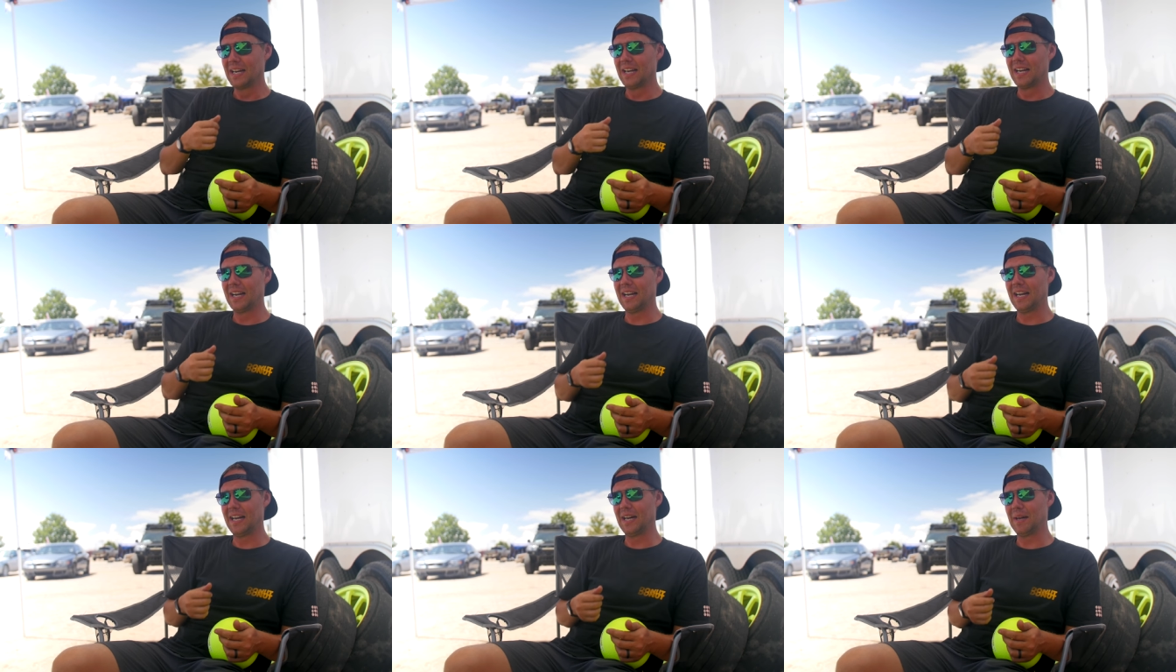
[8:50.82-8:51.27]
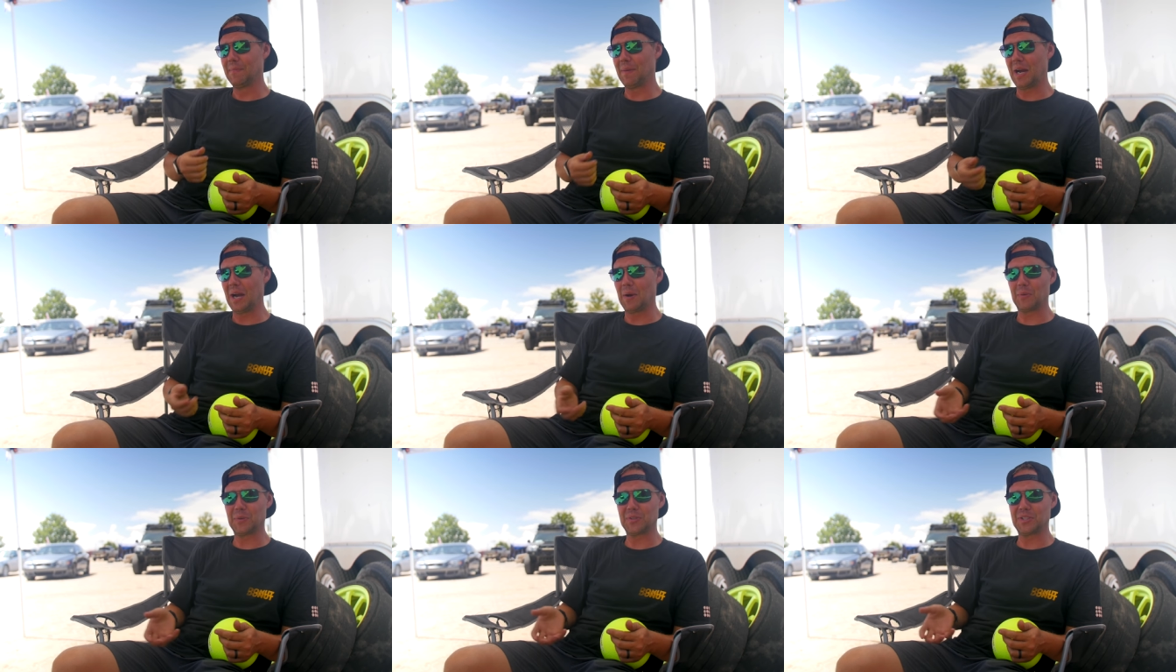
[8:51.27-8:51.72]
Um,
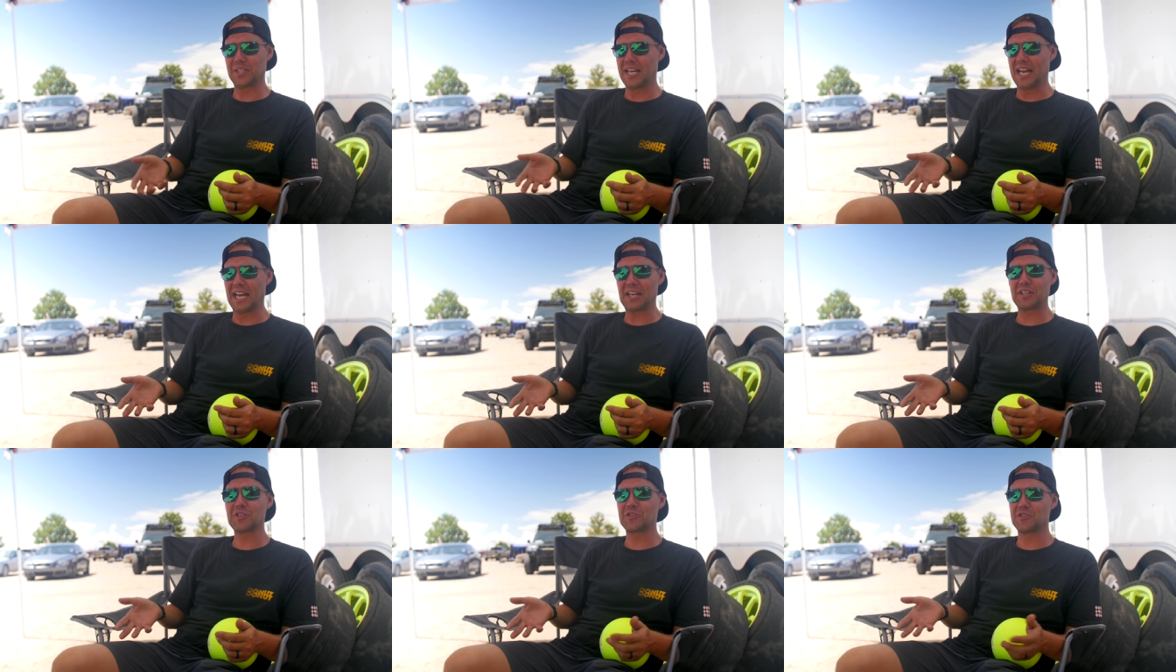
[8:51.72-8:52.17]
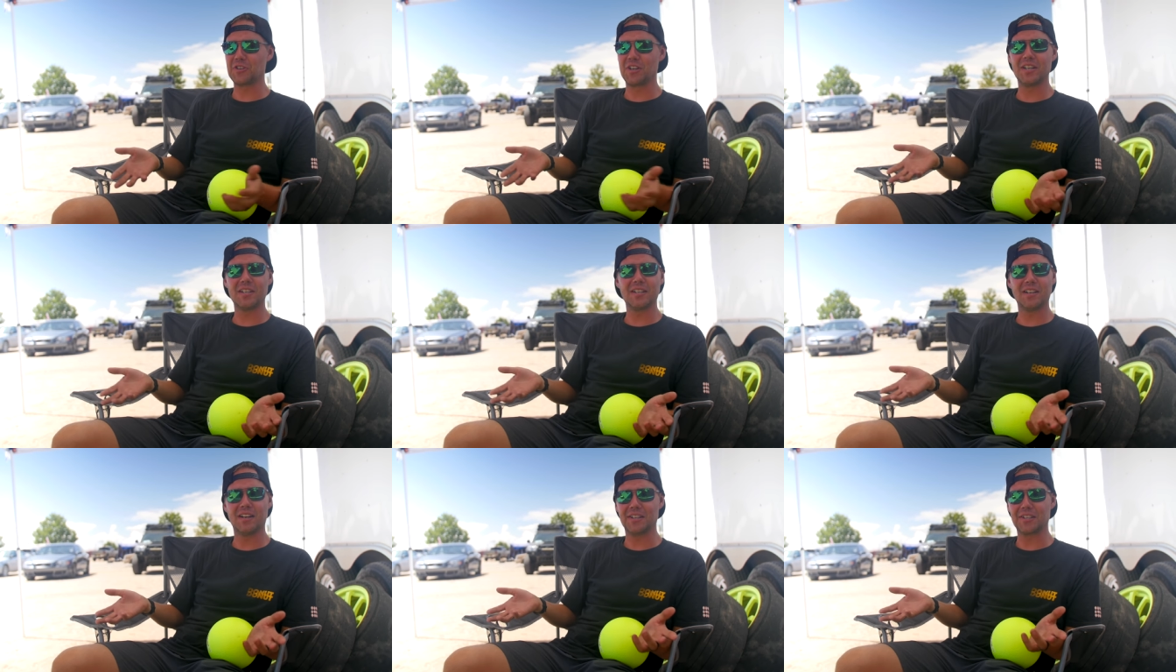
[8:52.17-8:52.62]
I was an
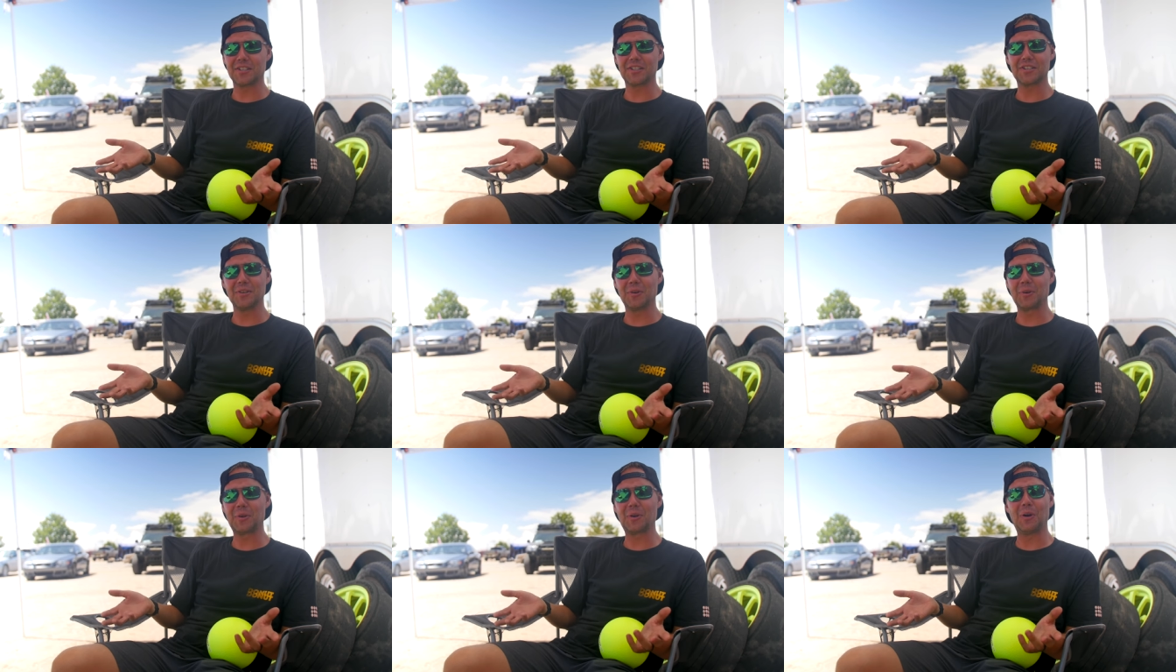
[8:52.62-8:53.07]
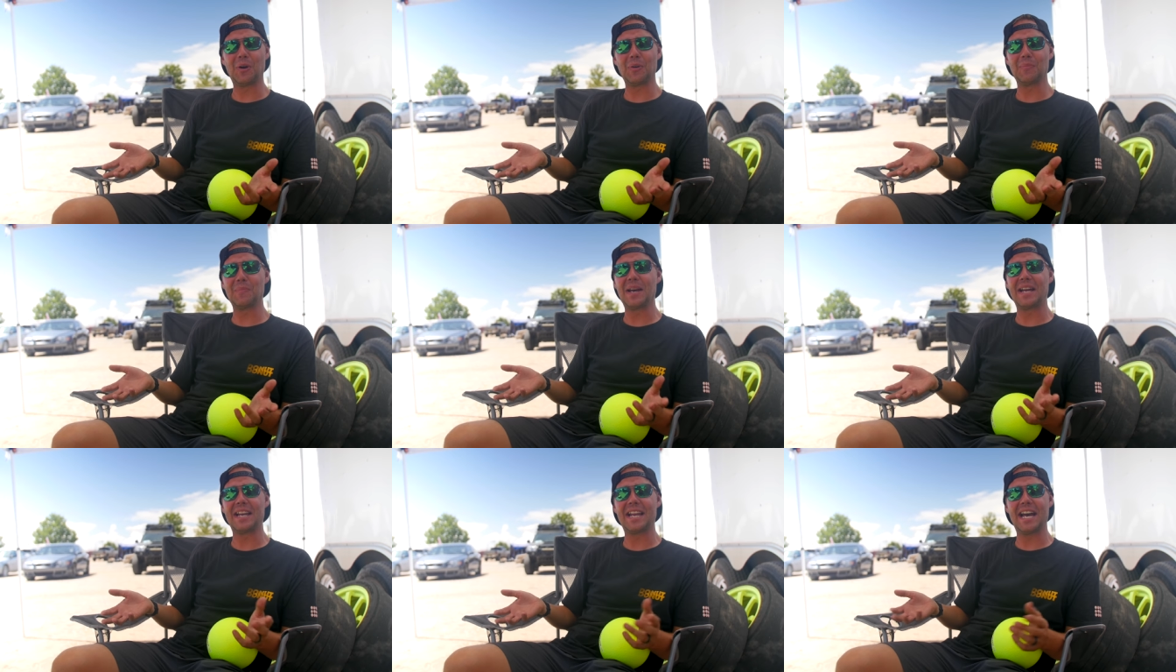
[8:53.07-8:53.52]
extra on a show
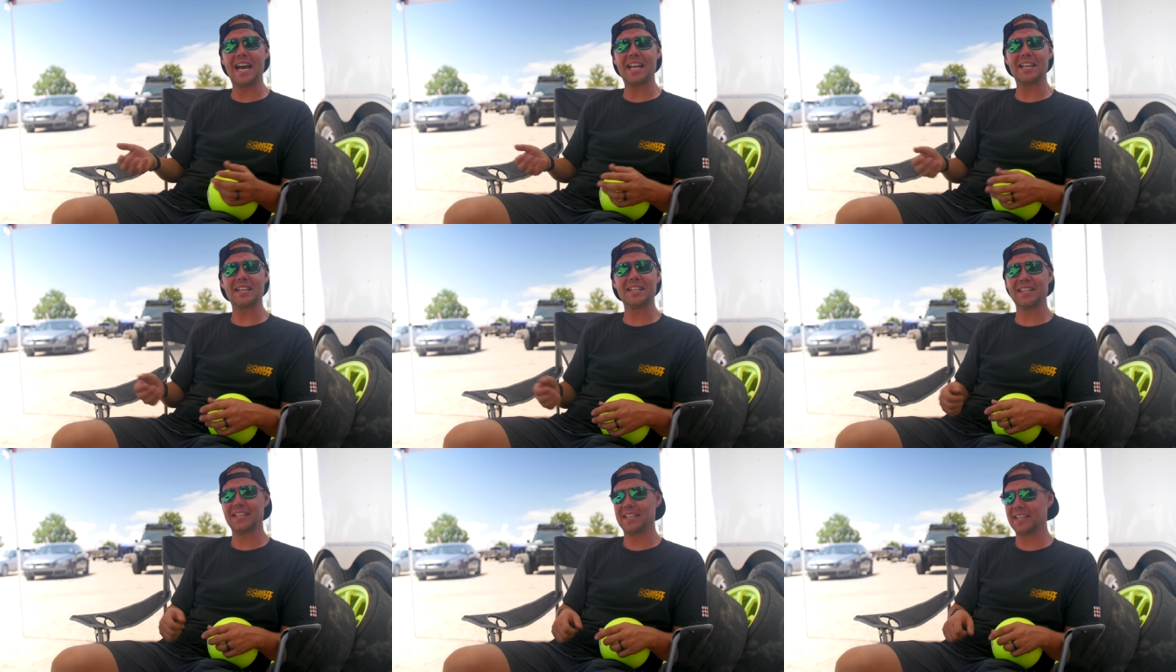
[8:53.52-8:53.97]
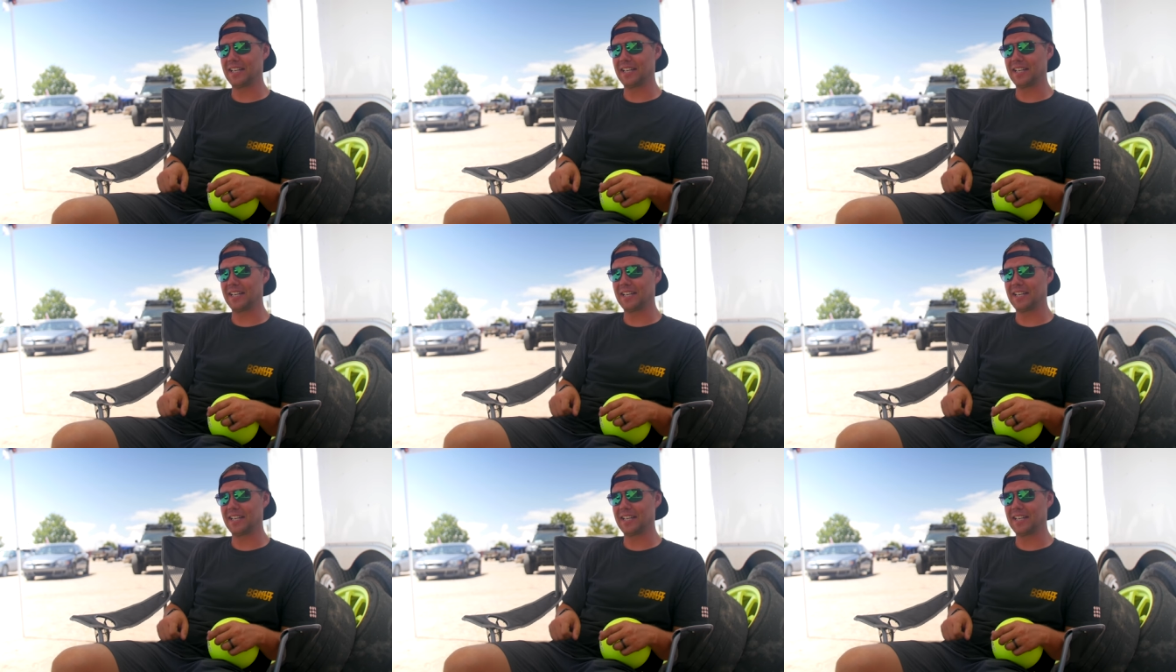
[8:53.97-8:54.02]
called Manhattan,